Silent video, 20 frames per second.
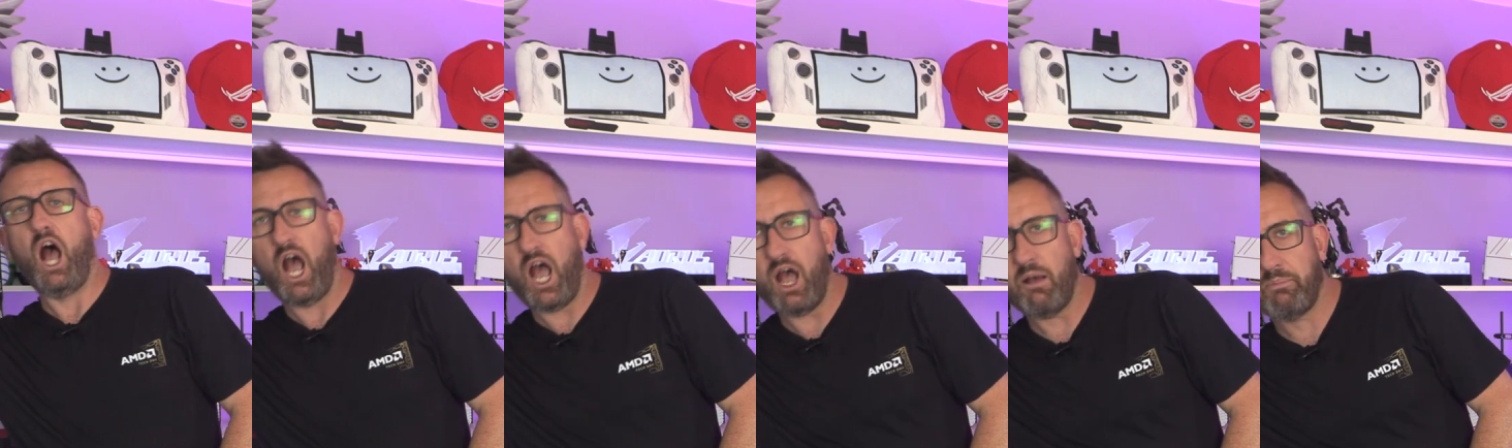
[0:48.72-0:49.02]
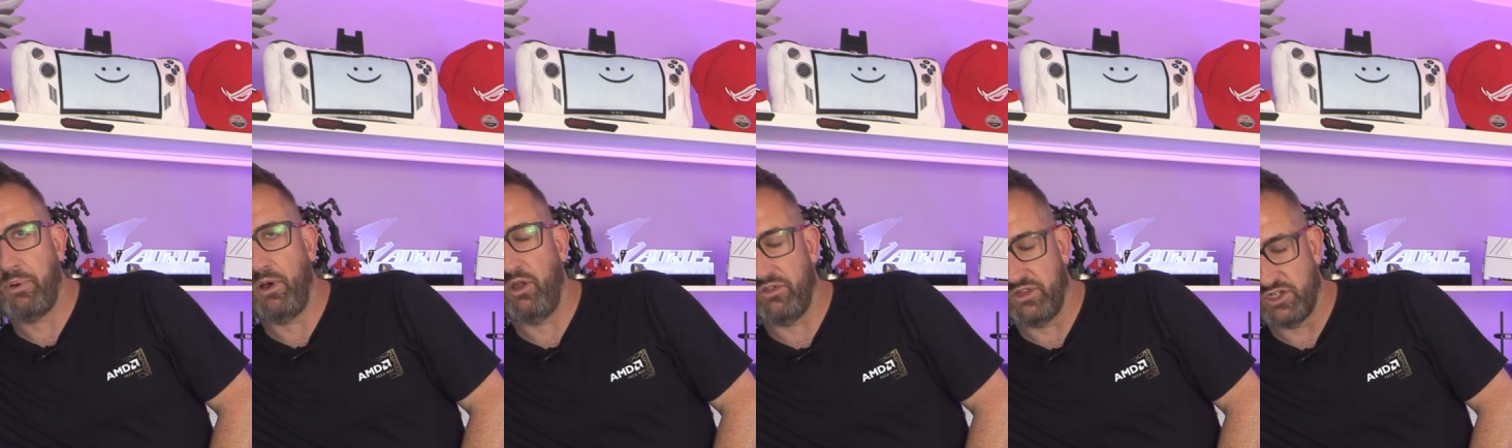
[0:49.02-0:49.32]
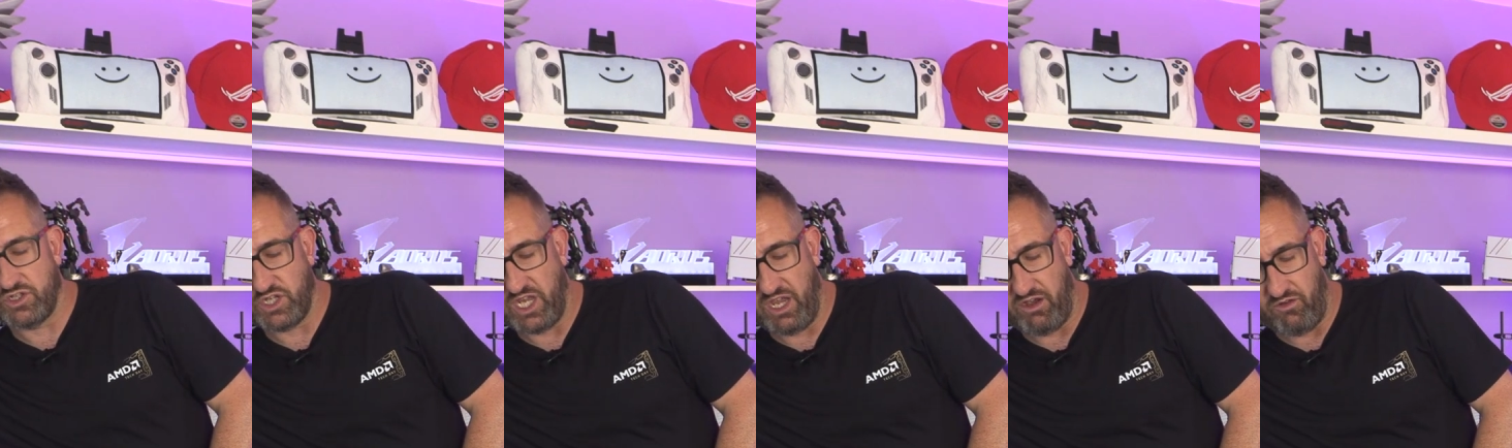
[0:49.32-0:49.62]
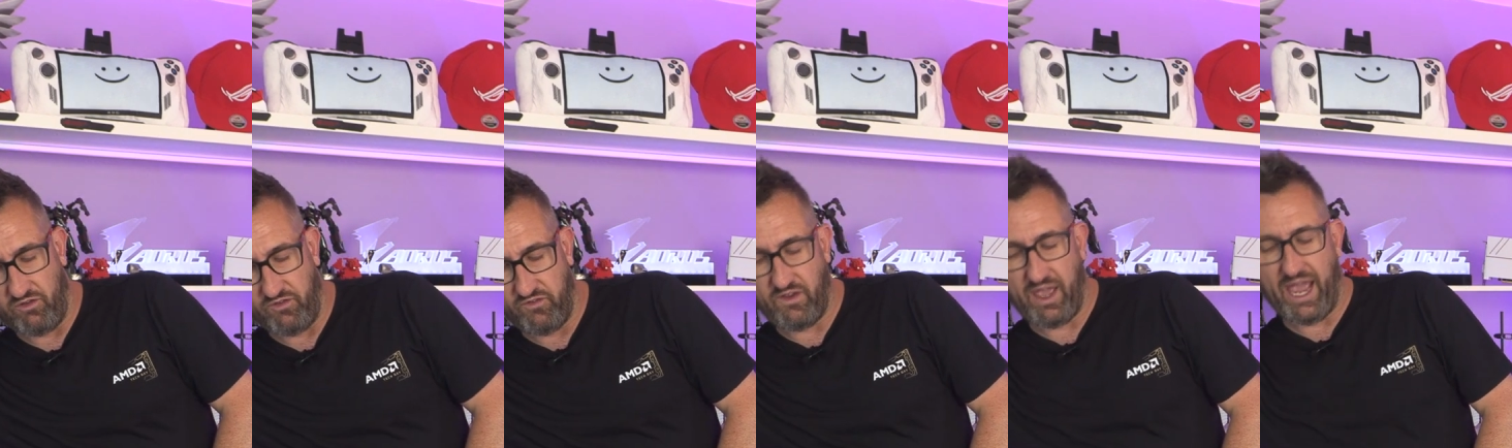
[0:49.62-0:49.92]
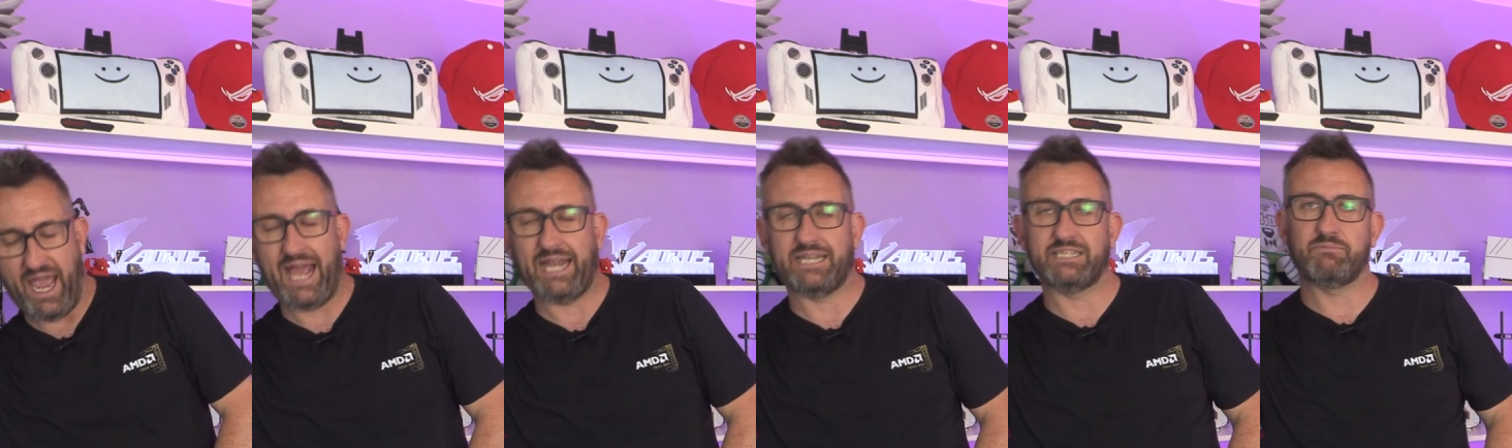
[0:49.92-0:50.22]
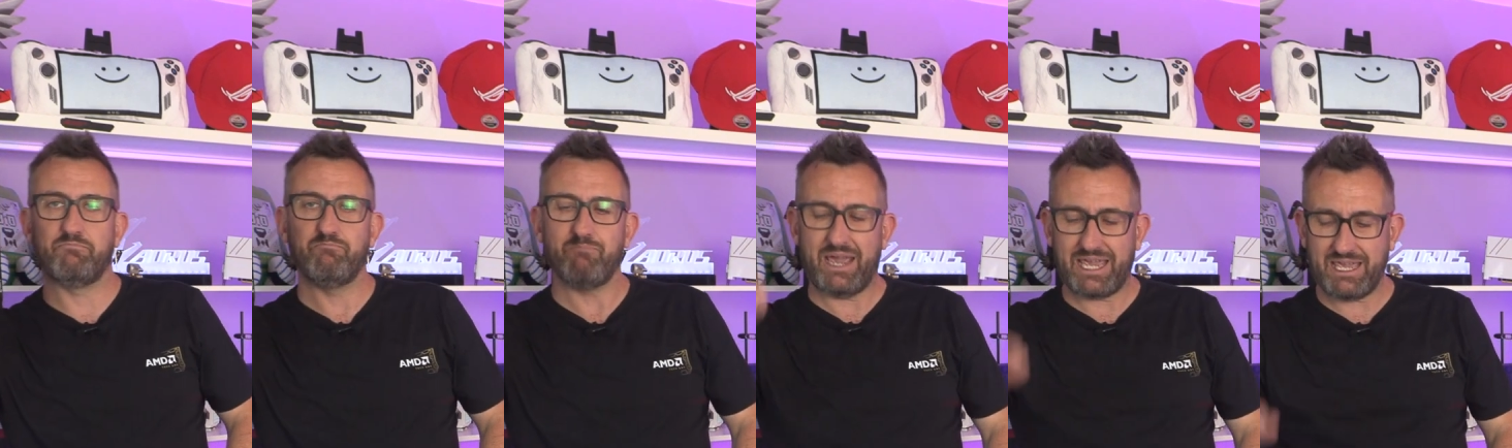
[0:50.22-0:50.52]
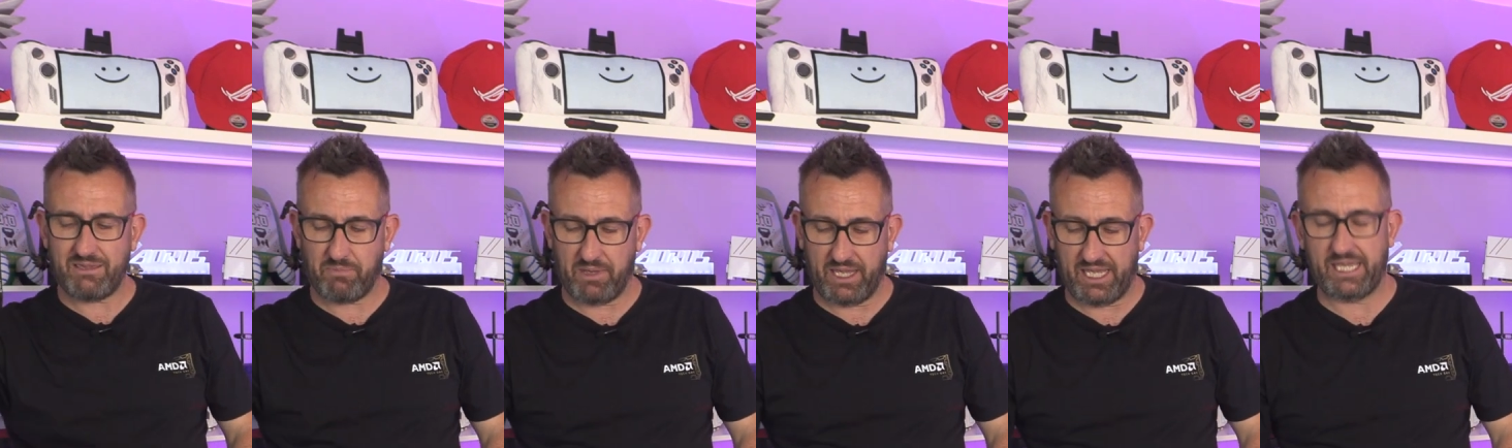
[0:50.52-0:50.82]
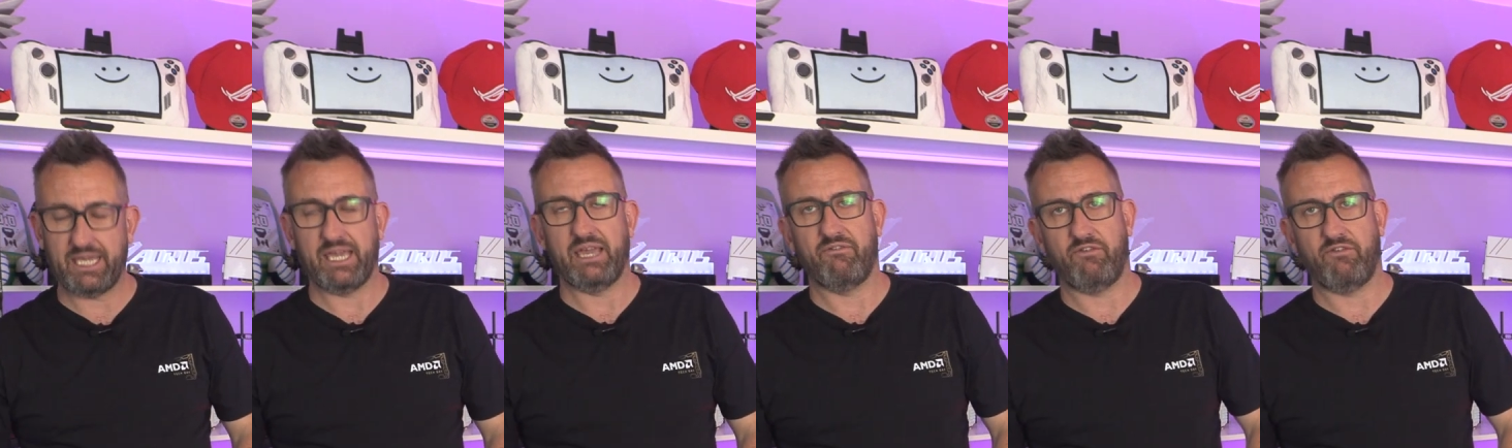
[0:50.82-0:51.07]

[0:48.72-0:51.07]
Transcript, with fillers: up on the shelf and maybe,